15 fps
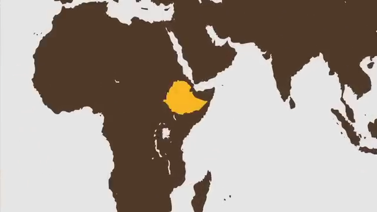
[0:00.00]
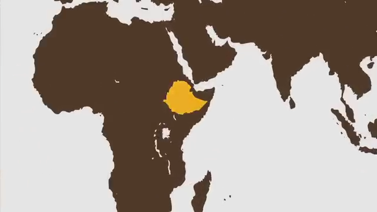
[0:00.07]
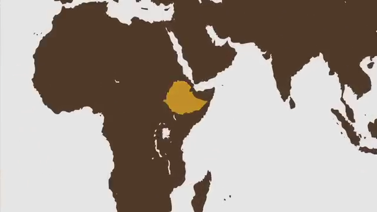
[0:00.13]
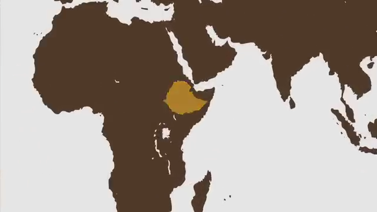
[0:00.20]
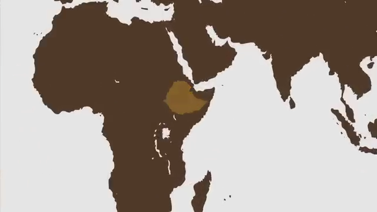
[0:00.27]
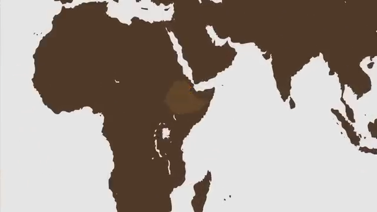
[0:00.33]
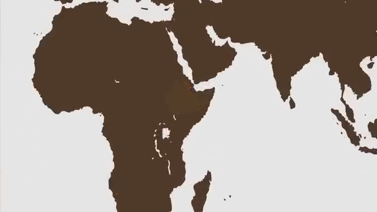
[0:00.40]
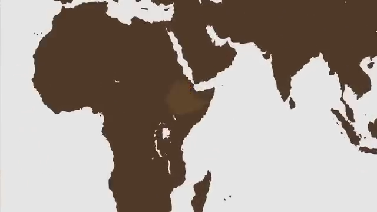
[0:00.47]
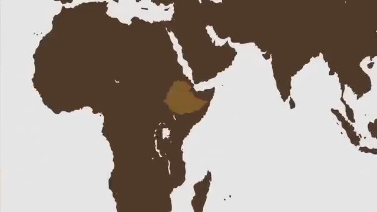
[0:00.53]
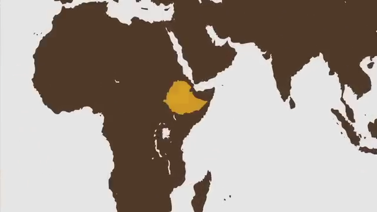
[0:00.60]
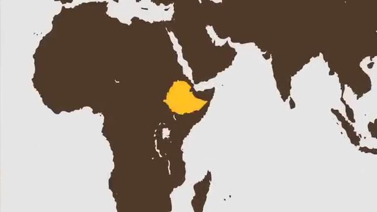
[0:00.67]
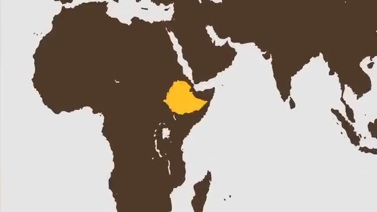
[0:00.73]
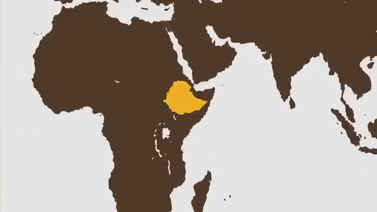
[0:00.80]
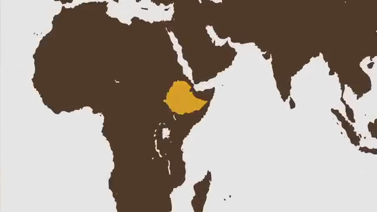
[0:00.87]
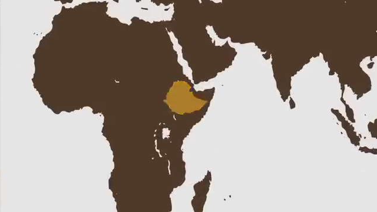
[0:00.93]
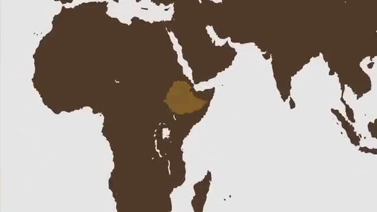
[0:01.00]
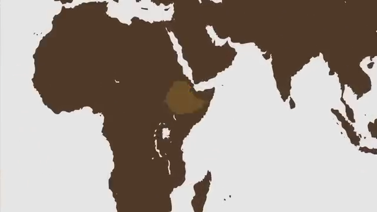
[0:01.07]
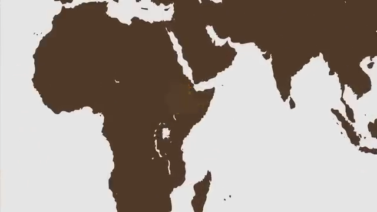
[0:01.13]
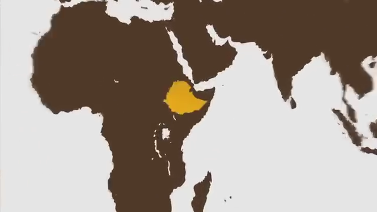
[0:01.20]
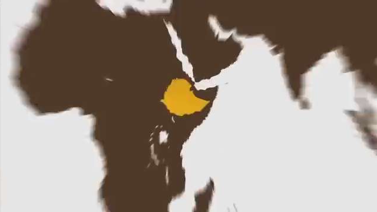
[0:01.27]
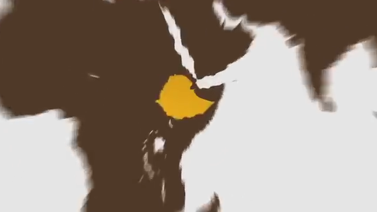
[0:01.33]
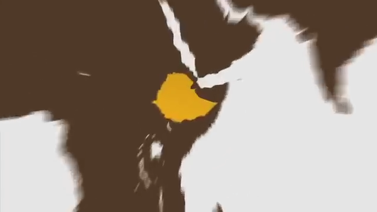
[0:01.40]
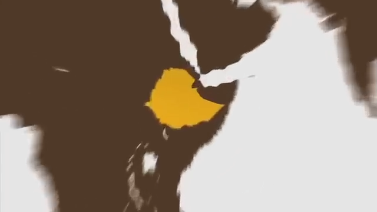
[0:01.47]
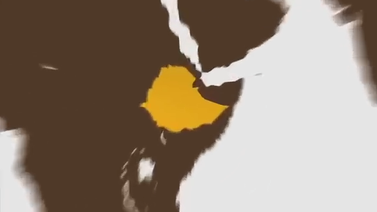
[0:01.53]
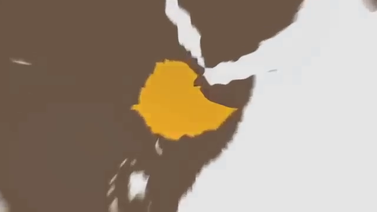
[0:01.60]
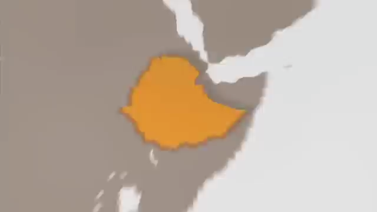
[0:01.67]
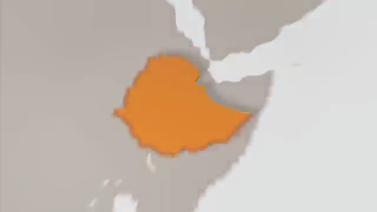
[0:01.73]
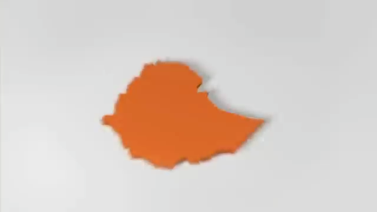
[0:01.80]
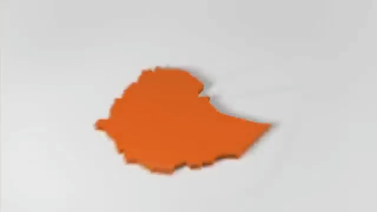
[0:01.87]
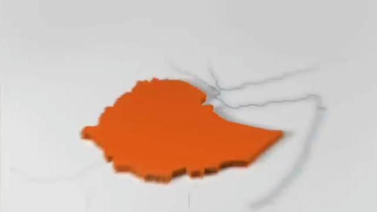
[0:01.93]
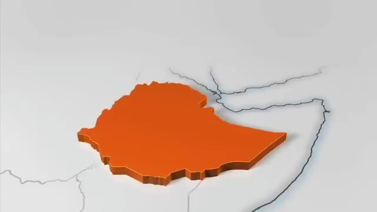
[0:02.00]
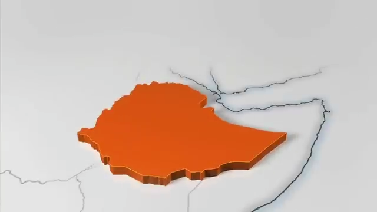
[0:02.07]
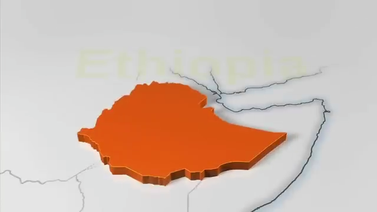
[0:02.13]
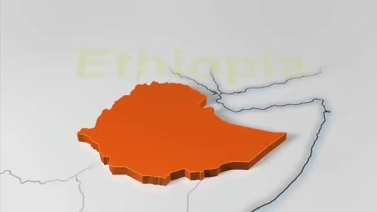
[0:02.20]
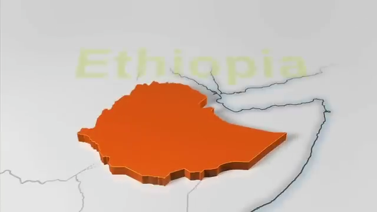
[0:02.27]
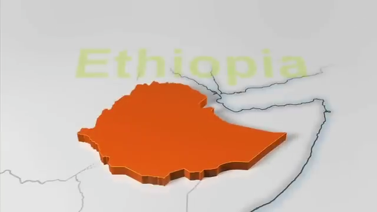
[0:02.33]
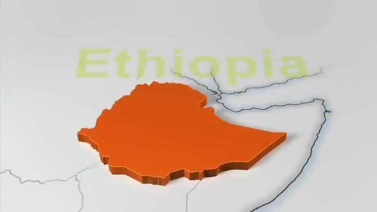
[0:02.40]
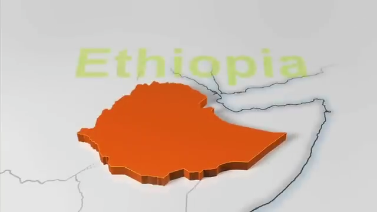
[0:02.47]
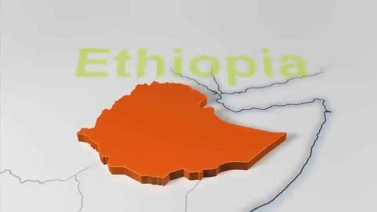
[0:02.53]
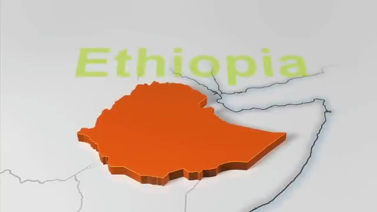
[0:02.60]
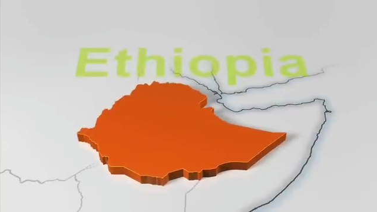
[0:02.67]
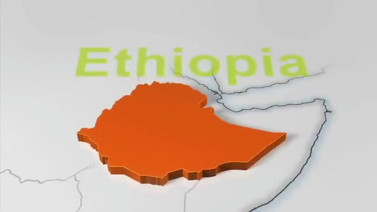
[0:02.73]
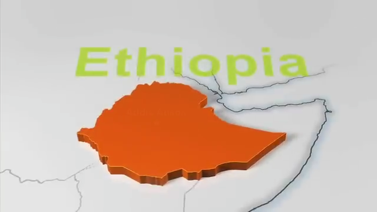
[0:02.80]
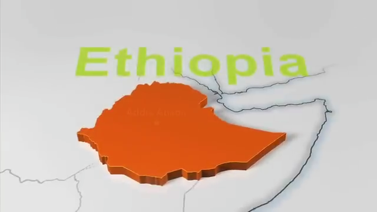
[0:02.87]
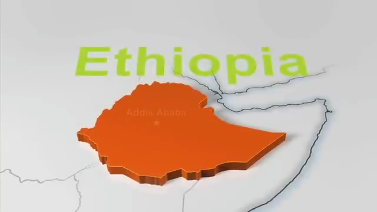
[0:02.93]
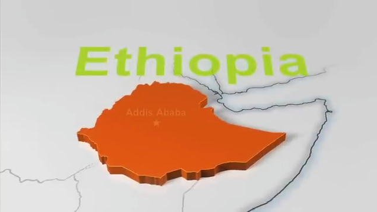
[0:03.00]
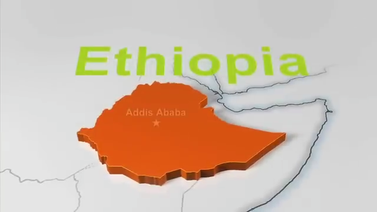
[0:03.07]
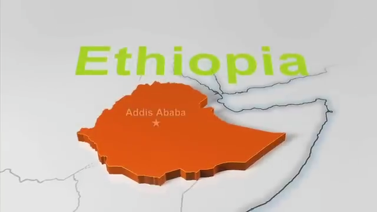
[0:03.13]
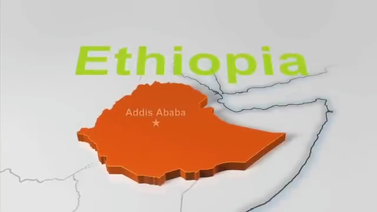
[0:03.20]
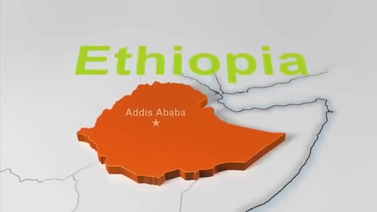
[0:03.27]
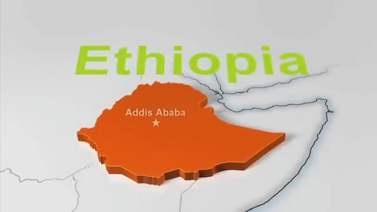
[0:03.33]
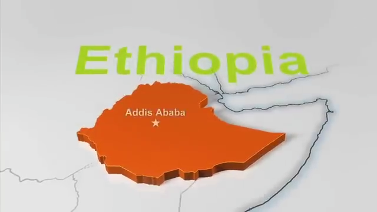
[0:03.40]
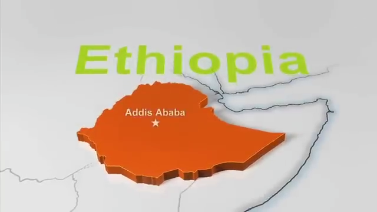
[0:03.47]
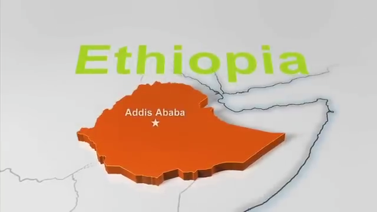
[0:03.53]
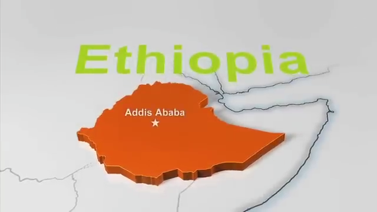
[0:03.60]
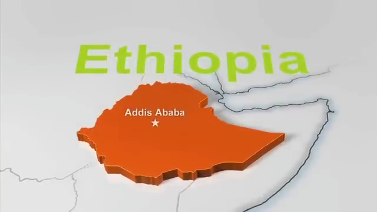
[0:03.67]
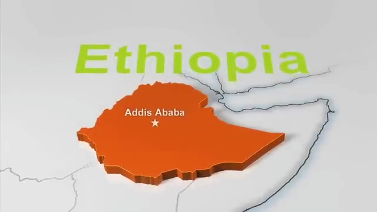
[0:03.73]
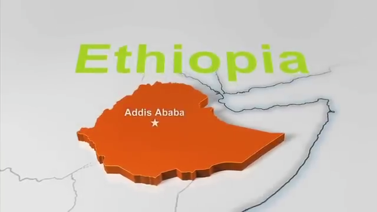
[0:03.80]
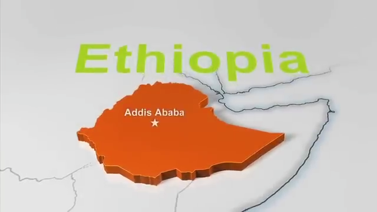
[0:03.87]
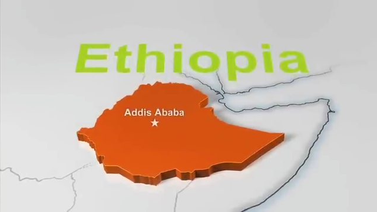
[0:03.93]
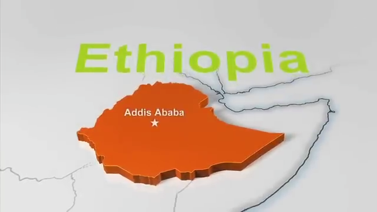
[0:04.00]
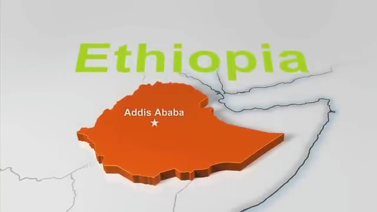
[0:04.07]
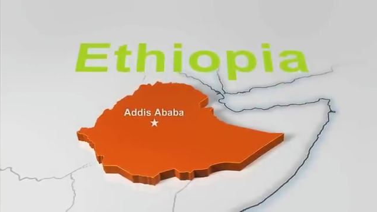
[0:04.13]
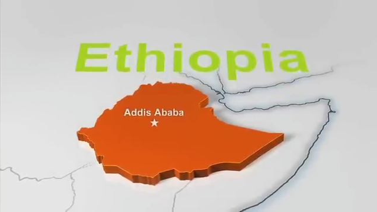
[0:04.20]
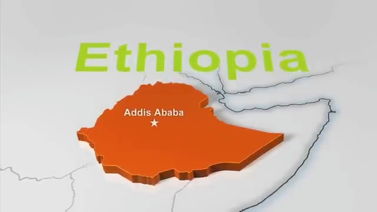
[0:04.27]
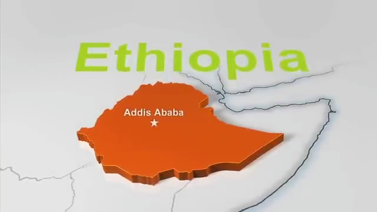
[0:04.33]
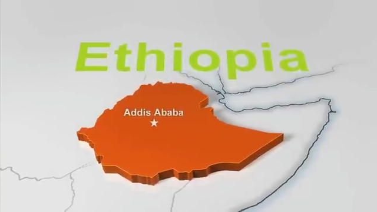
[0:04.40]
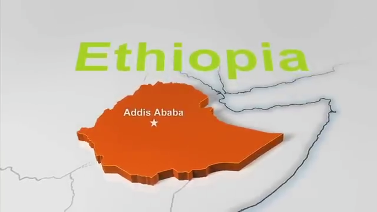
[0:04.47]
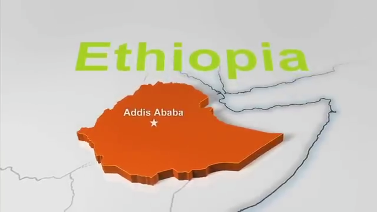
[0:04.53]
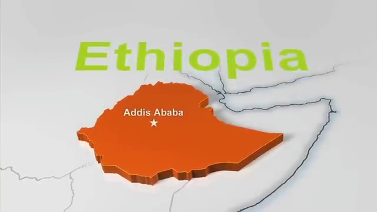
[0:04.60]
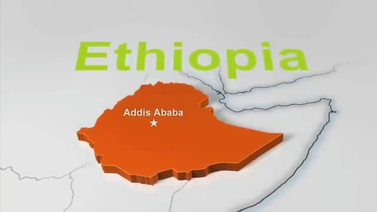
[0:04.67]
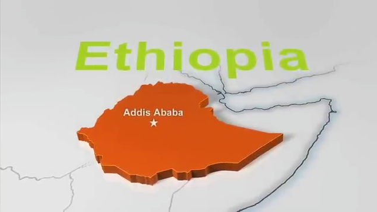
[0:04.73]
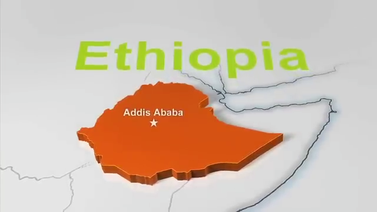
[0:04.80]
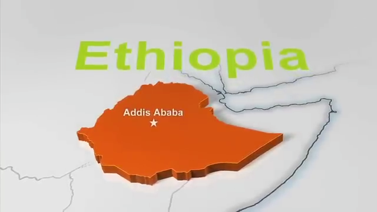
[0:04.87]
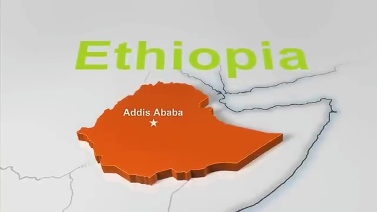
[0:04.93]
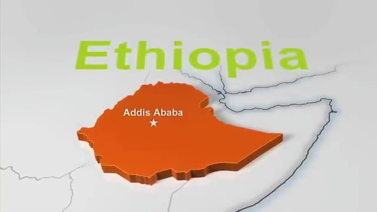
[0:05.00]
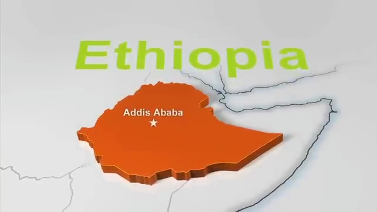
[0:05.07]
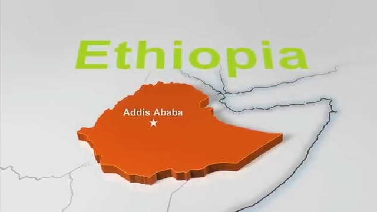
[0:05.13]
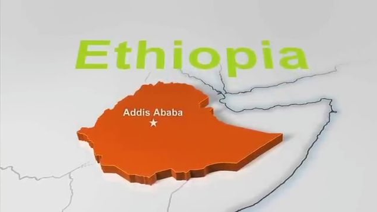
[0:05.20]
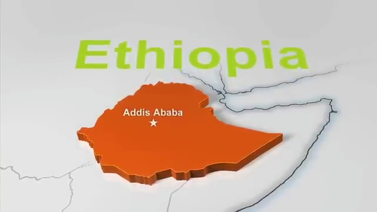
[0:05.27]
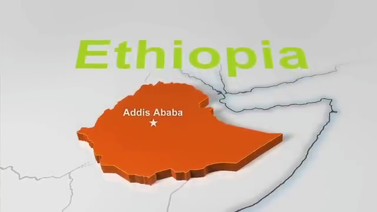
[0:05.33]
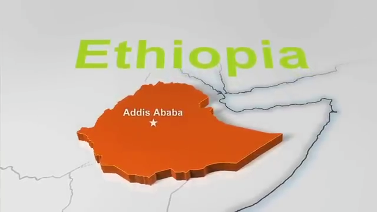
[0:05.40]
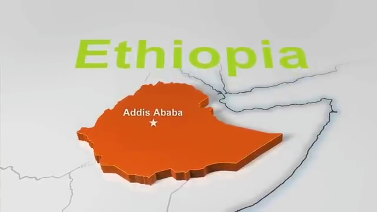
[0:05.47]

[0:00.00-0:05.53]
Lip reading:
[unreadable: no face in view]